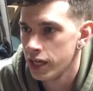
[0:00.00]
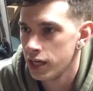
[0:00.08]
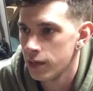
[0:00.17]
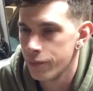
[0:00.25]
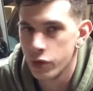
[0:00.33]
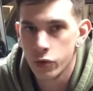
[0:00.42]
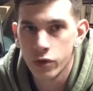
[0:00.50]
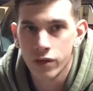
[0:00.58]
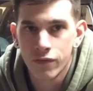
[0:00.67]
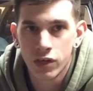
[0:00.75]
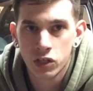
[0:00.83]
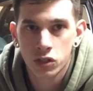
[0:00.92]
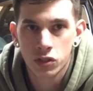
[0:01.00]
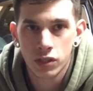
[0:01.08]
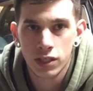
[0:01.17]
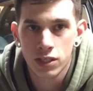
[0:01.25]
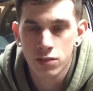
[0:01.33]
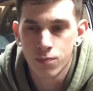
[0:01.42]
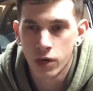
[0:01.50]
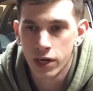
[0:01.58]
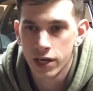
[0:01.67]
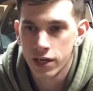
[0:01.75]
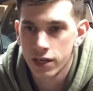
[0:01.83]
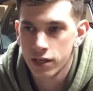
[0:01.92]
end up doing eventually is
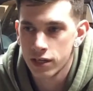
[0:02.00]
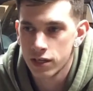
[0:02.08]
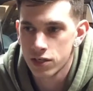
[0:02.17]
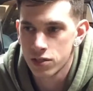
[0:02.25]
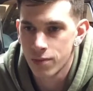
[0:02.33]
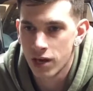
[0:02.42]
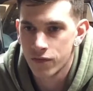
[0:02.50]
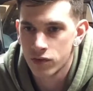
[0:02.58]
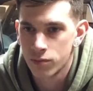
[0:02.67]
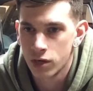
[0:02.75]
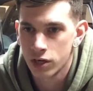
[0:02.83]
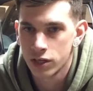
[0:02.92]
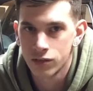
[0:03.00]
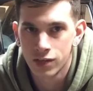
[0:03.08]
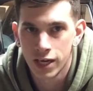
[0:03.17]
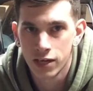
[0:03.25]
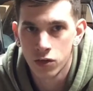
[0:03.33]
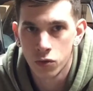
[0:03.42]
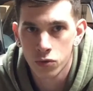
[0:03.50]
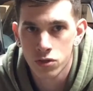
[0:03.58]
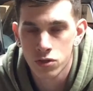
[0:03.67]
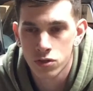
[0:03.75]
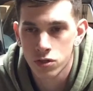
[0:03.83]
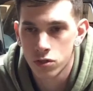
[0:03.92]
buying uh, some aftermarket rad
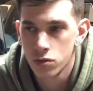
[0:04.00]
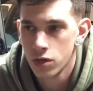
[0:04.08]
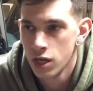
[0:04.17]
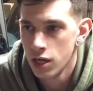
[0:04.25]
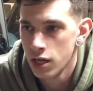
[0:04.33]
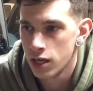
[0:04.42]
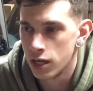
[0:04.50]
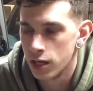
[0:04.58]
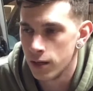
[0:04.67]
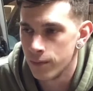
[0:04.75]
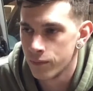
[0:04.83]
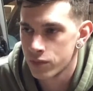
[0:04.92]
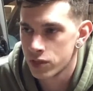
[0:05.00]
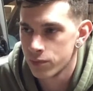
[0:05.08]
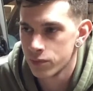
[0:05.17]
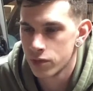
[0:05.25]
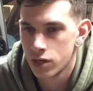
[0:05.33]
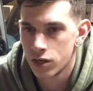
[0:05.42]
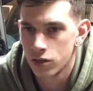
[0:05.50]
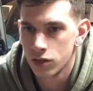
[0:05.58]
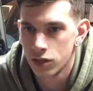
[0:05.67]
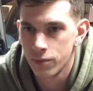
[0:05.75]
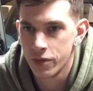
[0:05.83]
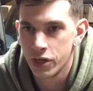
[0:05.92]
hoses too. Um, some that are a
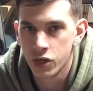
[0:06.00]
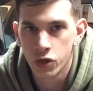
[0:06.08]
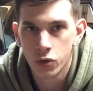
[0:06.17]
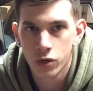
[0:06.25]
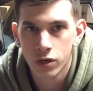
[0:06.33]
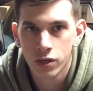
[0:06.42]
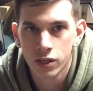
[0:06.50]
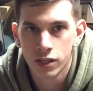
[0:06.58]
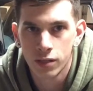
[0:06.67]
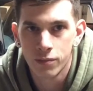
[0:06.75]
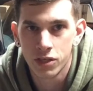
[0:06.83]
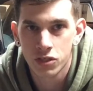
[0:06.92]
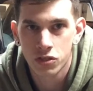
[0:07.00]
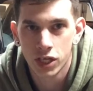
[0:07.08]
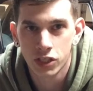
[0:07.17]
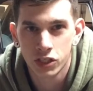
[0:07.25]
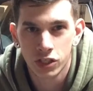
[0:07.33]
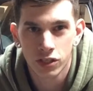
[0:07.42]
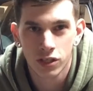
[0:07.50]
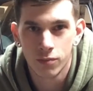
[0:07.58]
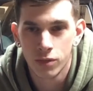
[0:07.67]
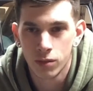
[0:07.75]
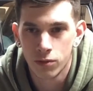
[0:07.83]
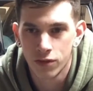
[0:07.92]
little bit newer, then they'll be stretchier, they'll
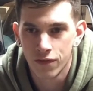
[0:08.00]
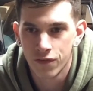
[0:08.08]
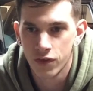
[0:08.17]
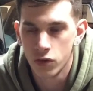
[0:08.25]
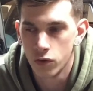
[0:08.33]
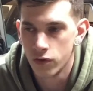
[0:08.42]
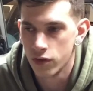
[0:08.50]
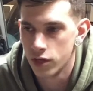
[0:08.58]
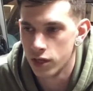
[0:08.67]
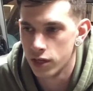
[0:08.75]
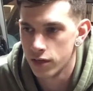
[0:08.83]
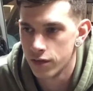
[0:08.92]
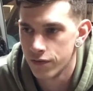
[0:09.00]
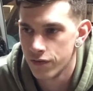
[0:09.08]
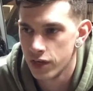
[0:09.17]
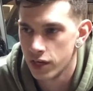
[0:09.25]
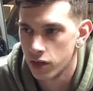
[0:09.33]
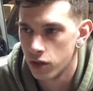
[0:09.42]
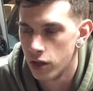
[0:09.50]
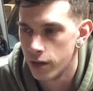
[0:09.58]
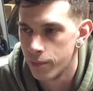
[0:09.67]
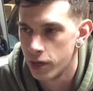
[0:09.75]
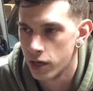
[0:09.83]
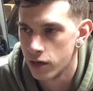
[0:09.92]
be able to fit over the, the fitting a
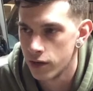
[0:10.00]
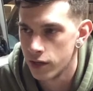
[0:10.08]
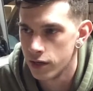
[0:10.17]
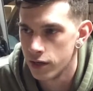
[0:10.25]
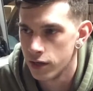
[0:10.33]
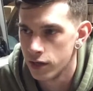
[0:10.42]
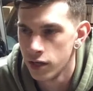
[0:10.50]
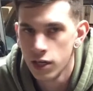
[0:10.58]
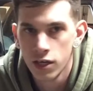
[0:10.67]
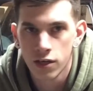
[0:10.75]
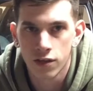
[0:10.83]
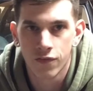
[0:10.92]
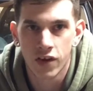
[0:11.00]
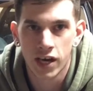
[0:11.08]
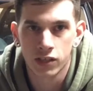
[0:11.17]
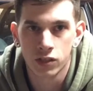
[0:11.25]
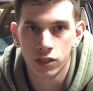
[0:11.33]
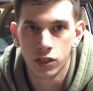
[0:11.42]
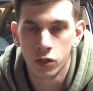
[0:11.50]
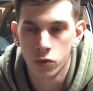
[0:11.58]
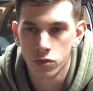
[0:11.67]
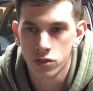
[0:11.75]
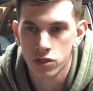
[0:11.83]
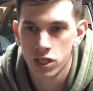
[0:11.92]
lot better than uh, the factory
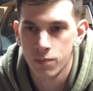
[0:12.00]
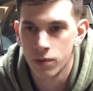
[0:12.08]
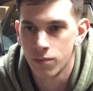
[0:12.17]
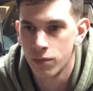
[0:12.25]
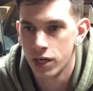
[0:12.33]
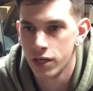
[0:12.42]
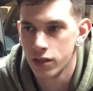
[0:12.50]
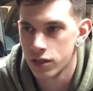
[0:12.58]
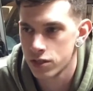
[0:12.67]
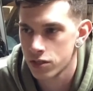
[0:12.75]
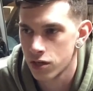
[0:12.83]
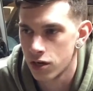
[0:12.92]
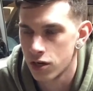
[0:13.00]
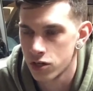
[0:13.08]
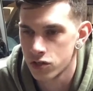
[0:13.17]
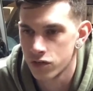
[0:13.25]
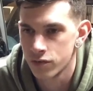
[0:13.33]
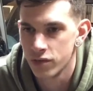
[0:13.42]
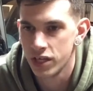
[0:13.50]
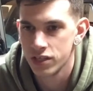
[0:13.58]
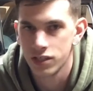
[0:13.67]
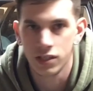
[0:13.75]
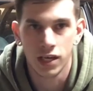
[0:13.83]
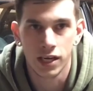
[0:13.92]
hoses. Keep in mind this car is from
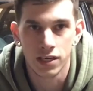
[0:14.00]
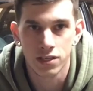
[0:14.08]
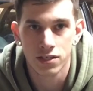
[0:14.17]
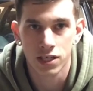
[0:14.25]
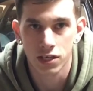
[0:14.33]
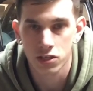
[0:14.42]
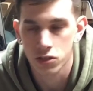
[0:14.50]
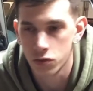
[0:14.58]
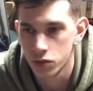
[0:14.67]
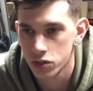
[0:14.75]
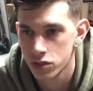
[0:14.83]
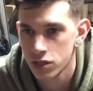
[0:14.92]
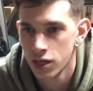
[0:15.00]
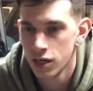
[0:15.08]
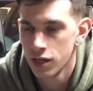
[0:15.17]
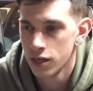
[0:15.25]
1996, so it's